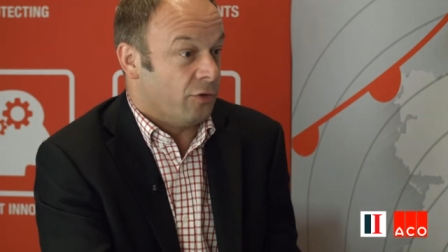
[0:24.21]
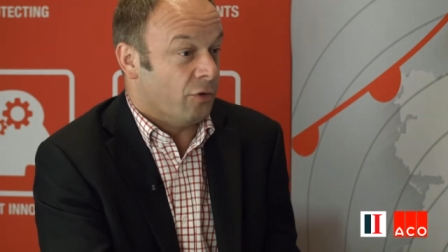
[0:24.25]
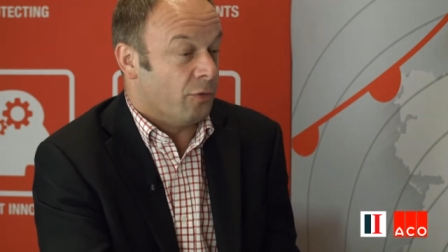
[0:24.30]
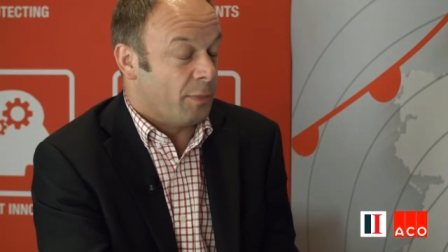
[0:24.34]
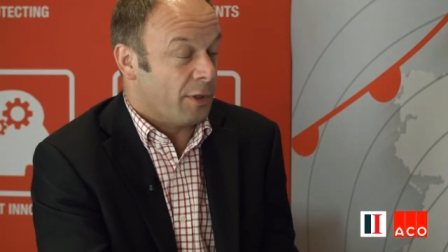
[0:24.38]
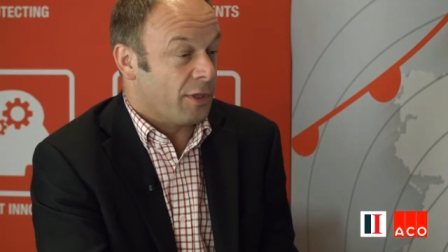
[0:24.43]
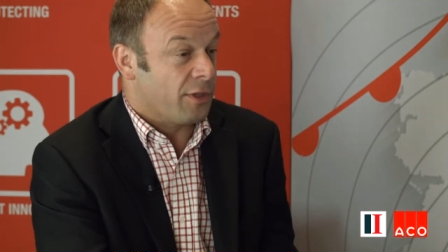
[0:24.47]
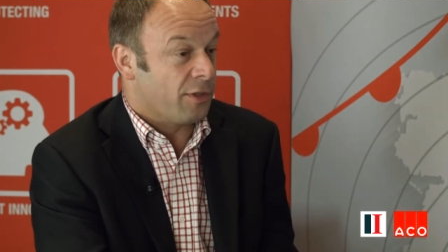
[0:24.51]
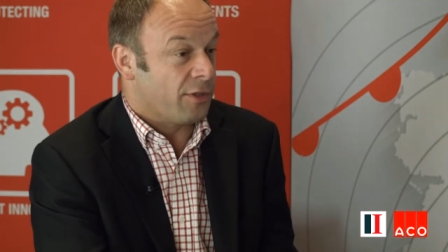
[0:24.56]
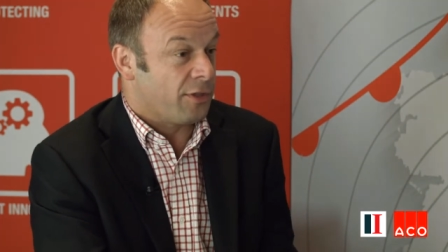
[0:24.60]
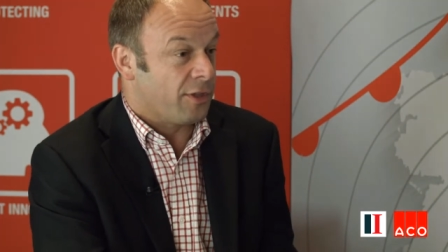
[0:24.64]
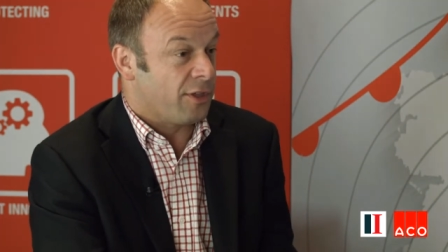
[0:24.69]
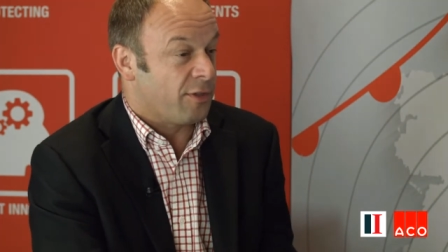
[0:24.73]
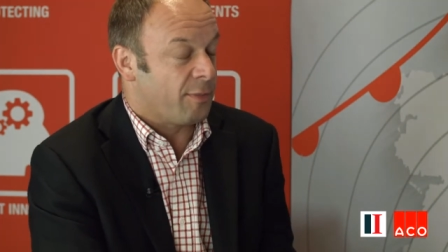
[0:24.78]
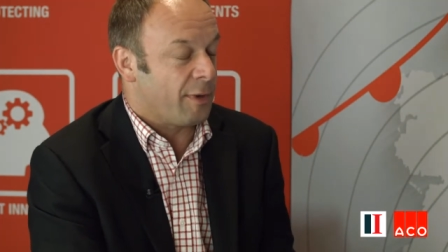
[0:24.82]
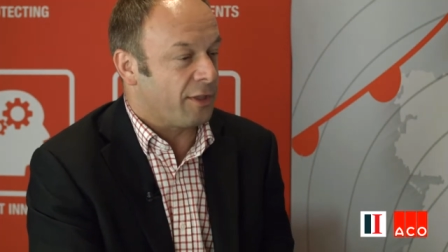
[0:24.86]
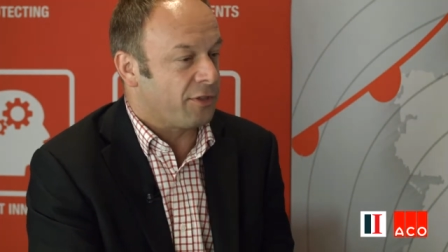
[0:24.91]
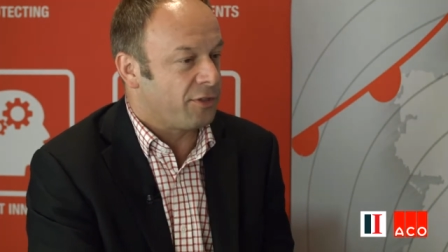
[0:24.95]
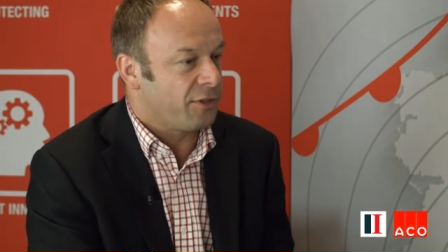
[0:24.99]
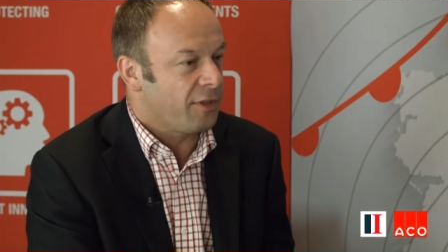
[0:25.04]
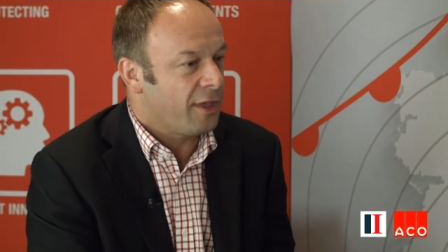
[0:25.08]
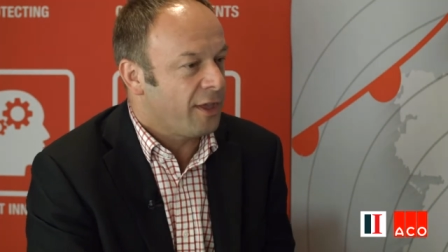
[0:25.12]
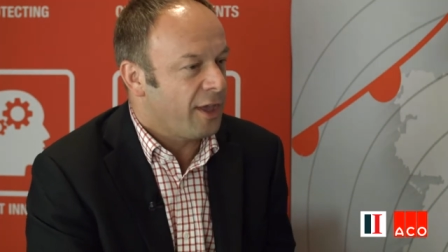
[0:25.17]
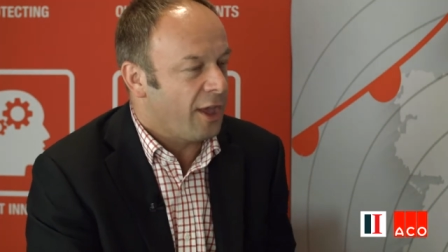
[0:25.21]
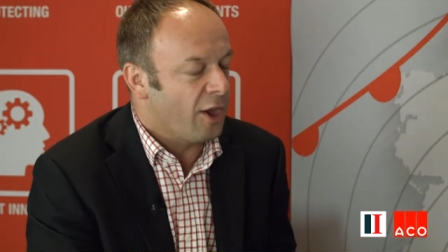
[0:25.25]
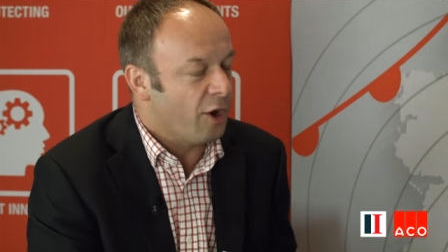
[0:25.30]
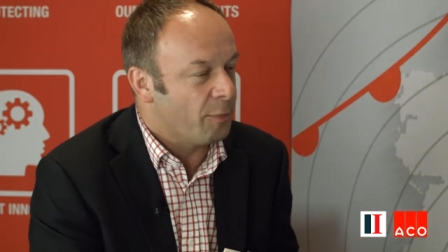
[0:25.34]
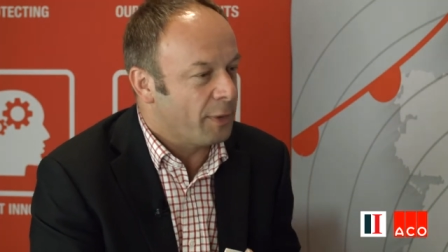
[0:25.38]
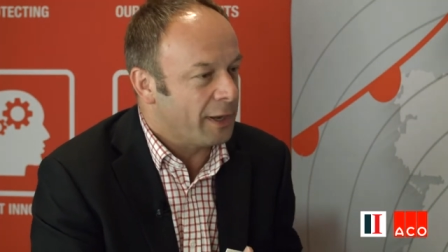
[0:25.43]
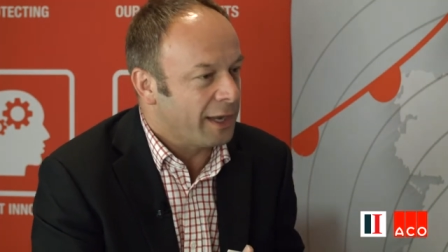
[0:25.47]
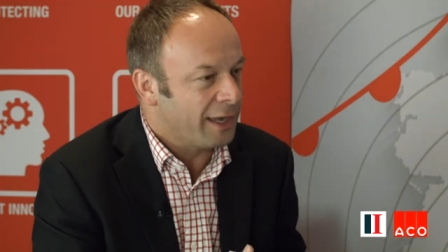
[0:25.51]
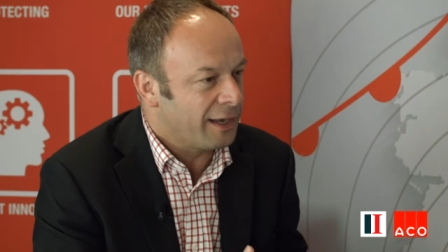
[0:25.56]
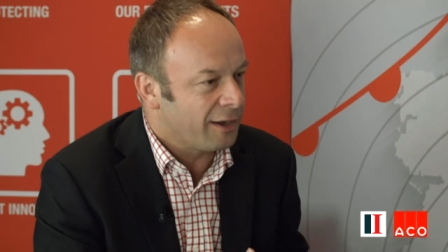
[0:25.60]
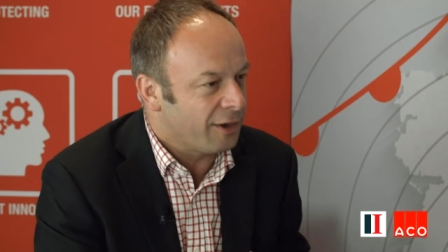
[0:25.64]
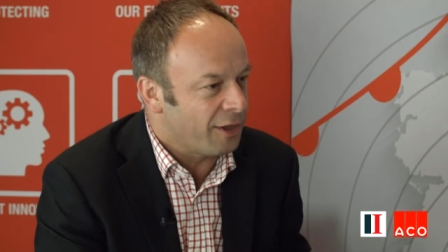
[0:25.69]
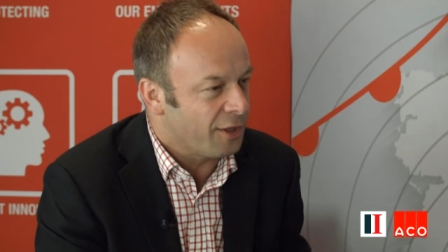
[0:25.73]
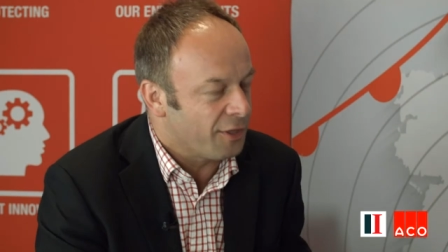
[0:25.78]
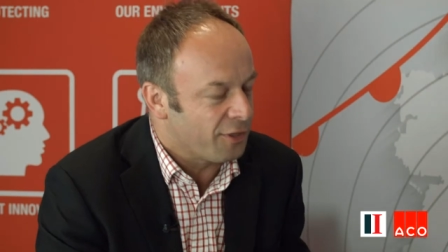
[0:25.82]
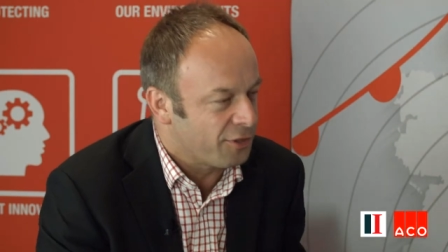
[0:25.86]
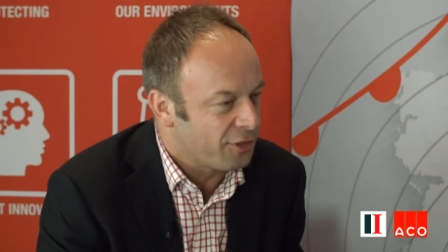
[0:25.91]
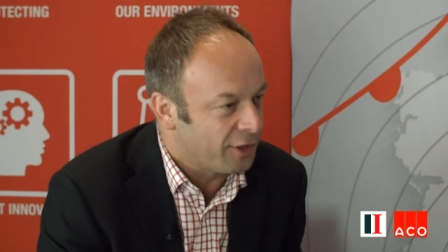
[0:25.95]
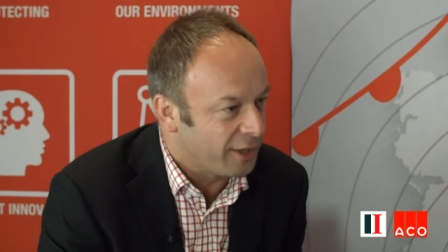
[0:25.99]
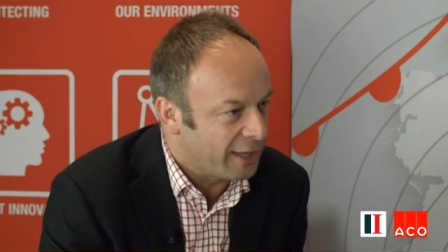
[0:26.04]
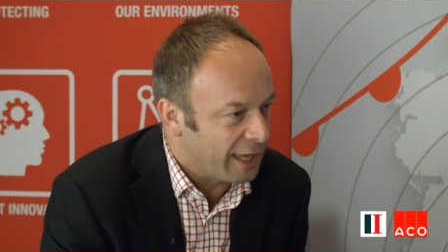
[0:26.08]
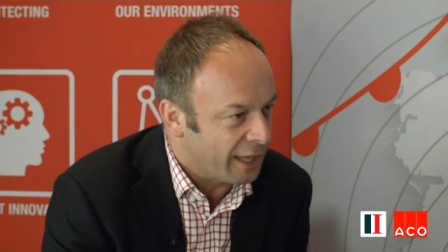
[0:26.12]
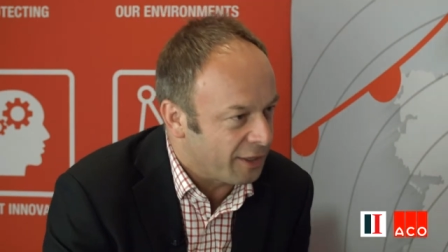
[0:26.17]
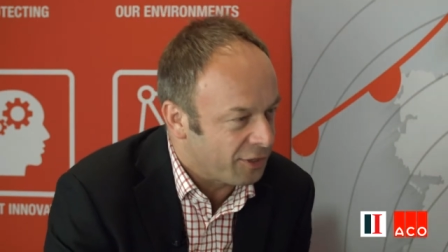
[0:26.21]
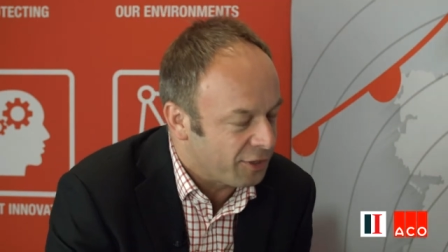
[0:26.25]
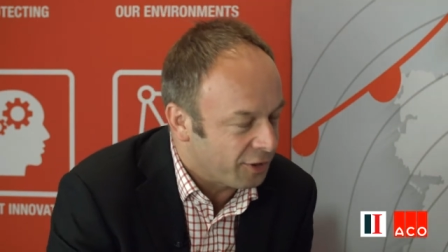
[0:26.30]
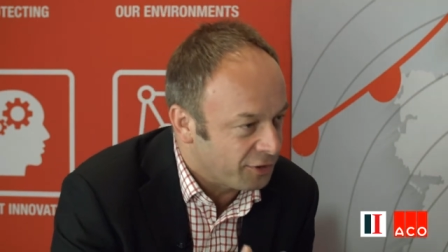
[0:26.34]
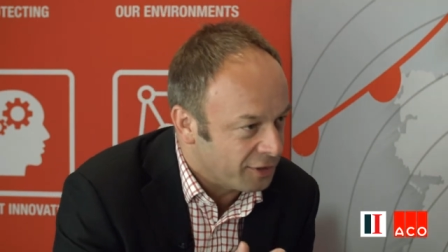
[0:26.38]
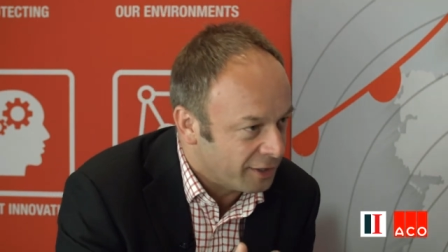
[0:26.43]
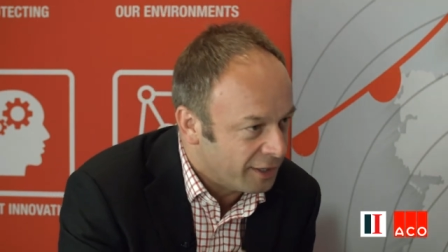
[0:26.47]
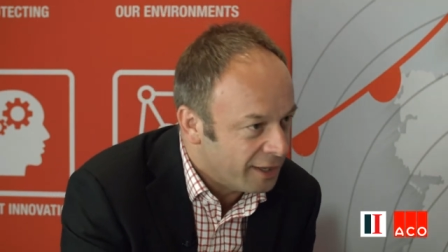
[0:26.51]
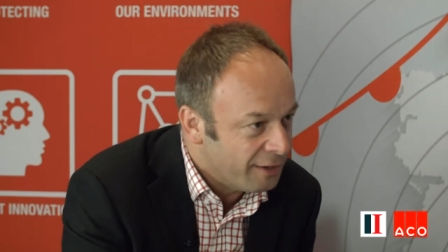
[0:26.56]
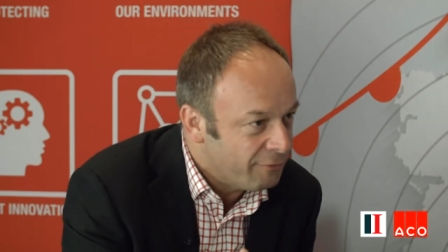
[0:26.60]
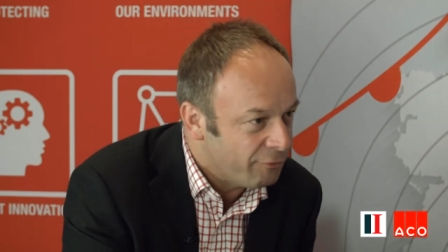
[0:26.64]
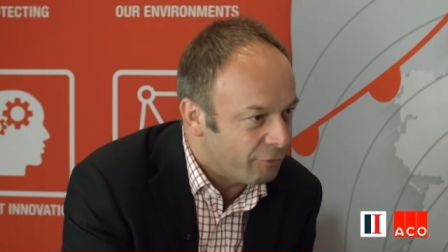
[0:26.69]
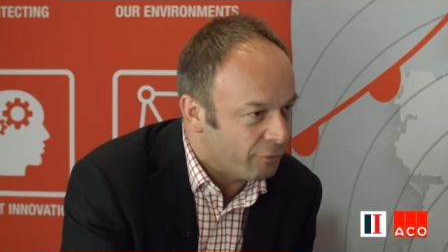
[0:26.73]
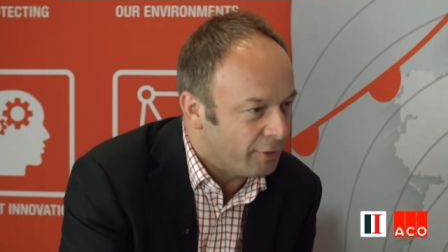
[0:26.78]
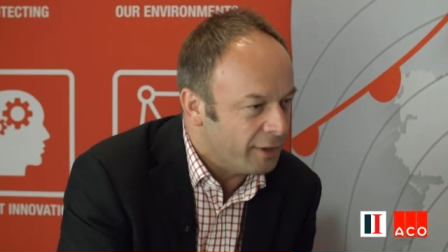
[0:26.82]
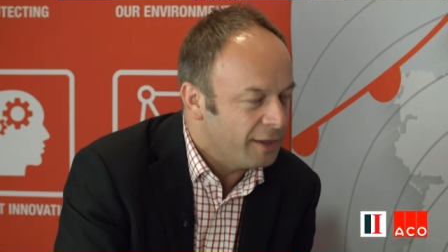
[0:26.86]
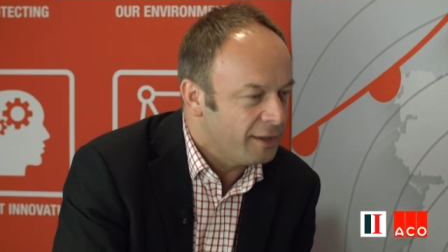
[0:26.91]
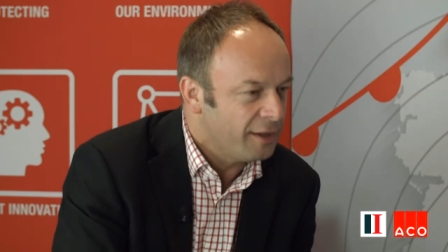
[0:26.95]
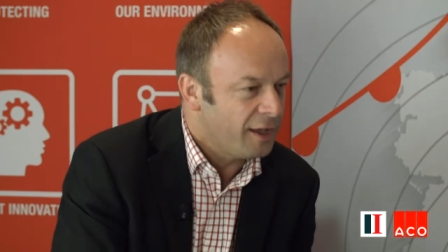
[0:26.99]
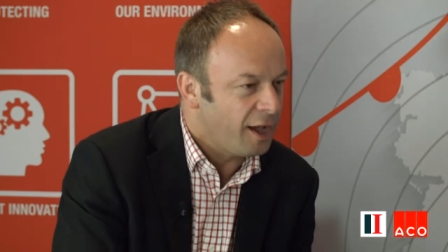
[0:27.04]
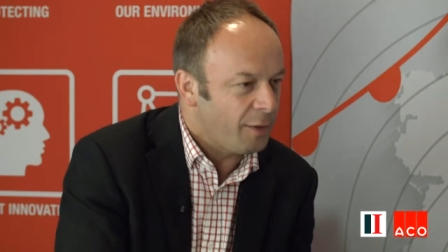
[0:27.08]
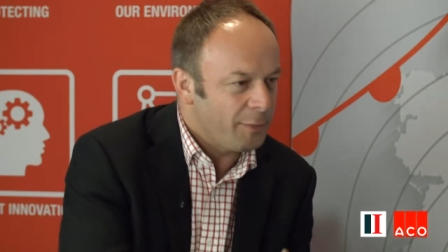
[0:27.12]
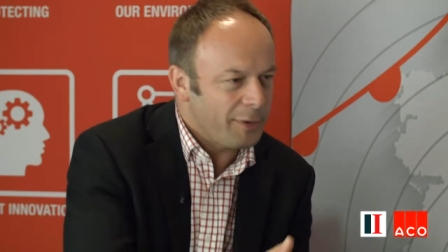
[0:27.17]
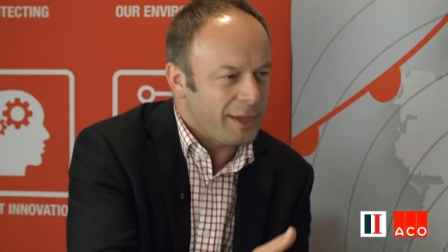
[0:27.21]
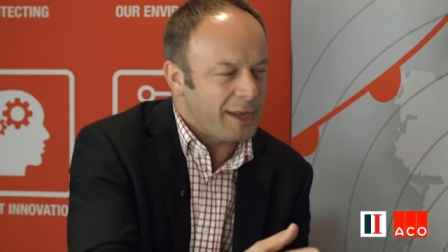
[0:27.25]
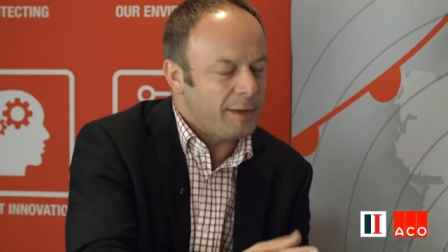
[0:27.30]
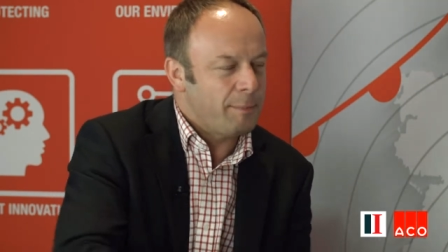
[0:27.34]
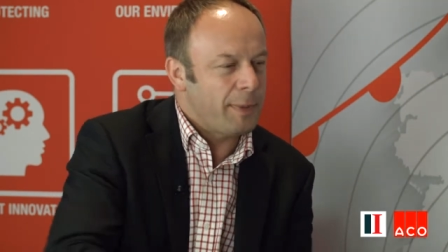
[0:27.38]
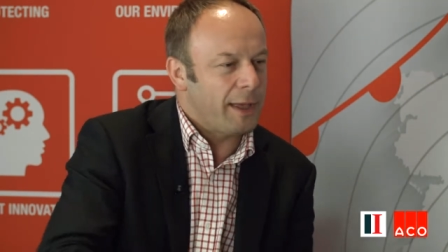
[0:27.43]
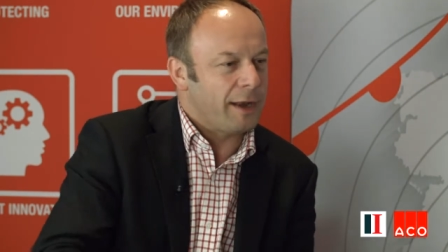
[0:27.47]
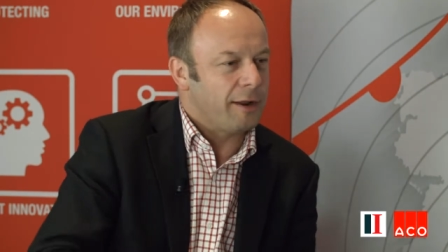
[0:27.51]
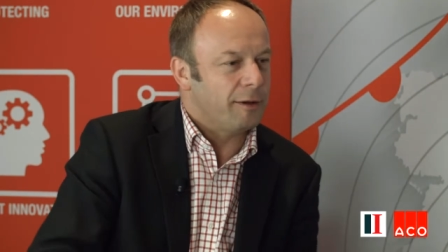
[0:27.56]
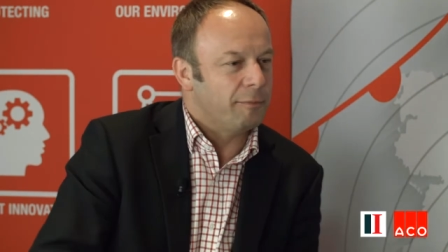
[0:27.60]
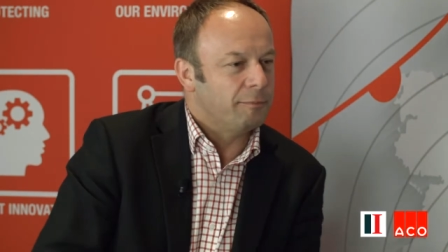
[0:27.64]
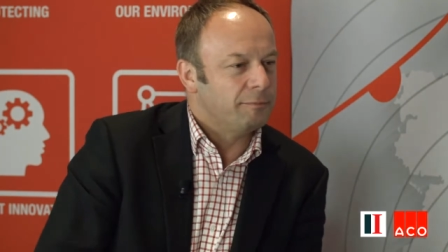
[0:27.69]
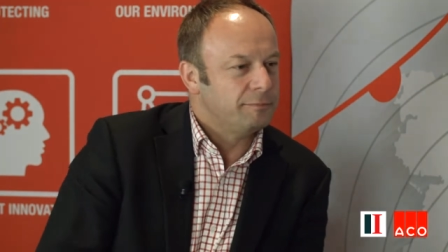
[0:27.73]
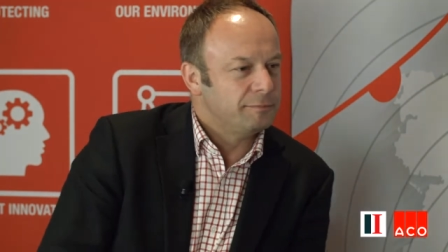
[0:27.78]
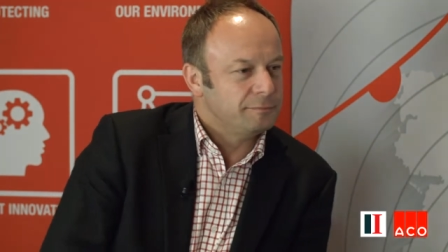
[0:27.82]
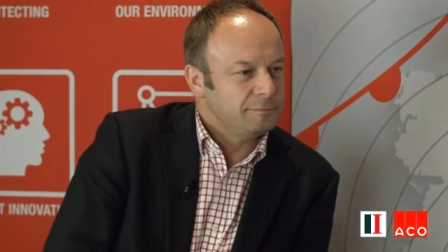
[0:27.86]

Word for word: your business is about helping clients to get to delivery. Are we getting better?